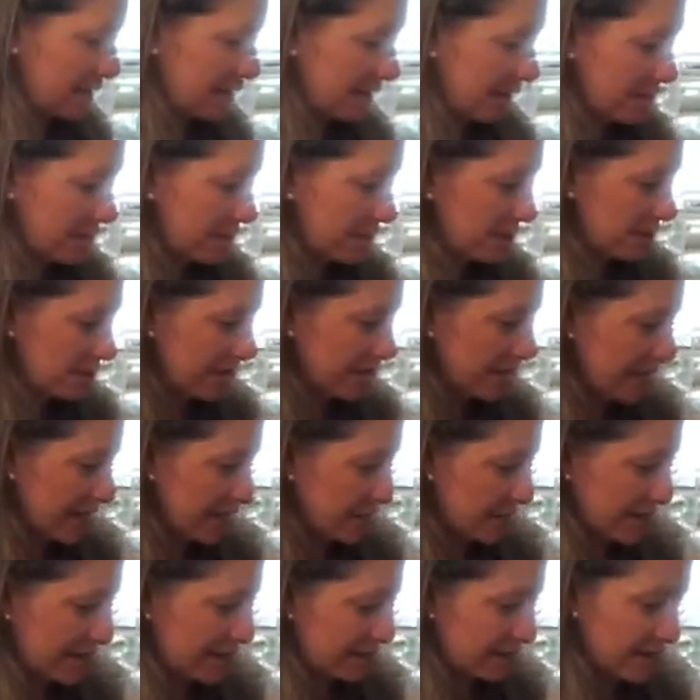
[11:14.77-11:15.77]
I wonder if any of
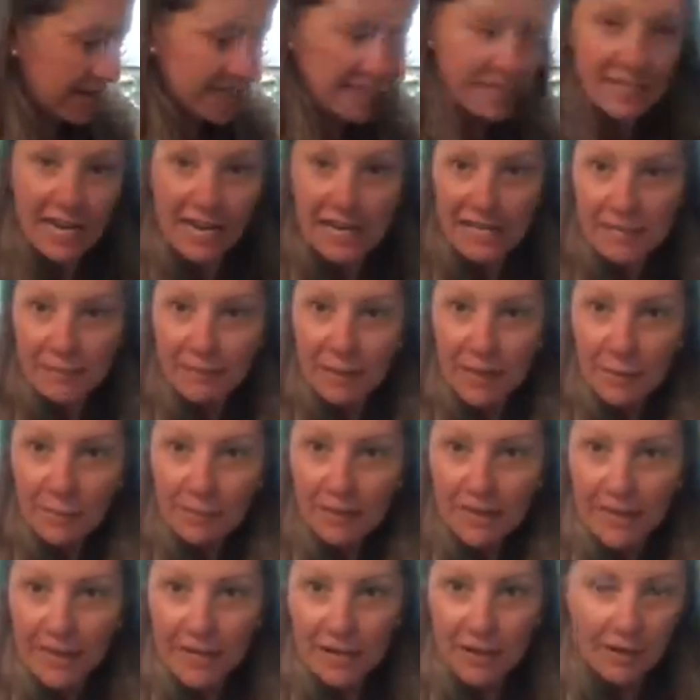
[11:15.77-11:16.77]
my friends got to make
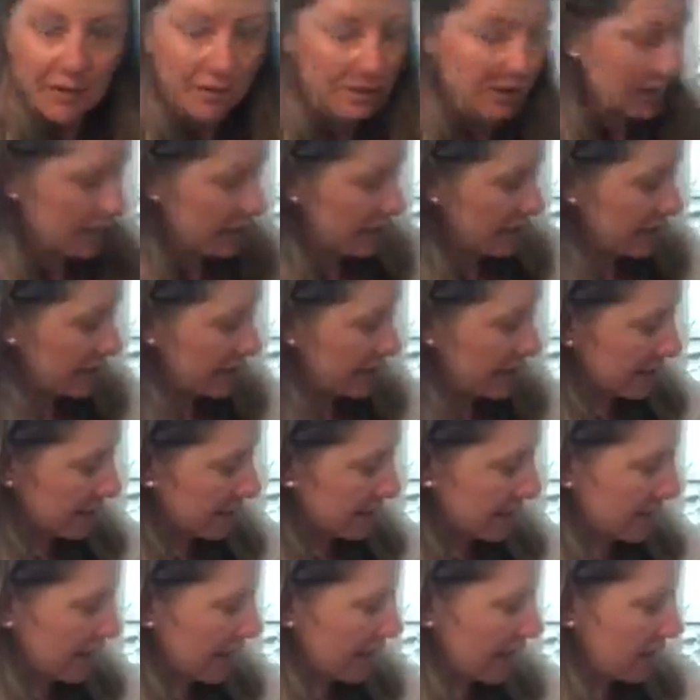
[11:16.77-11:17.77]
Play-Doh the other
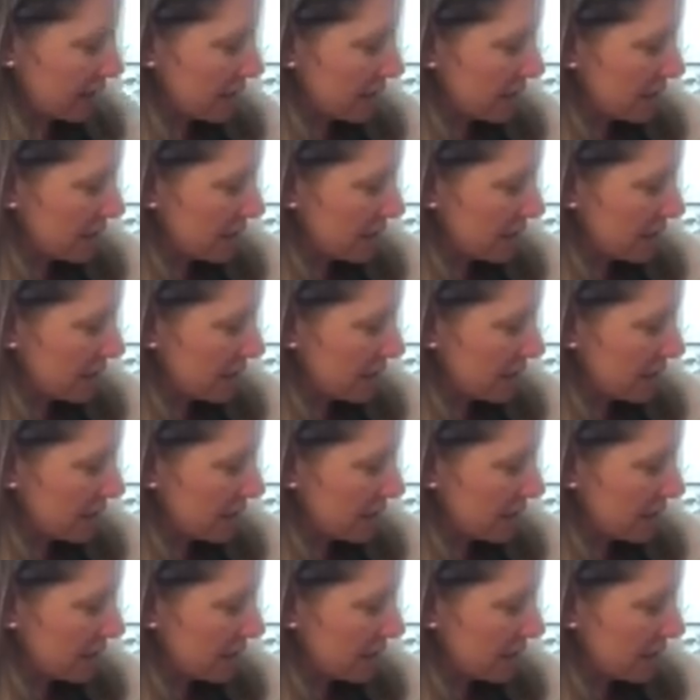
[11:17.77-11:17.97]
day.